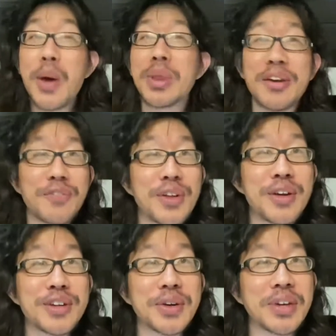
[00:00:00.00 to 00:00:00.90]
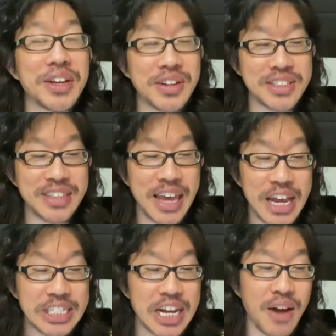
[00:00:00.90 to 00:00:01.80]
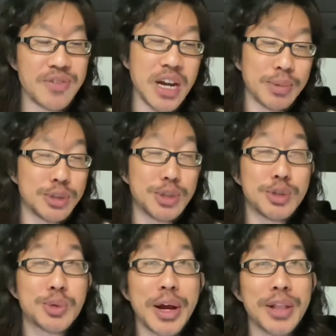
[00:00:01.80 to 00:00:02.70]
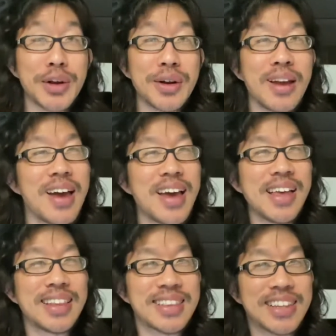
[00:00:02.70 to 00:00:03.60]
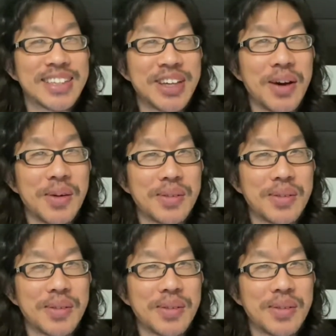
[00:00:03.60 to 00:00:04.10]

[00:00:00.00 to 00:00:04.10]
Without further ado, here is KGF Chapter 2 trailer. Let's go.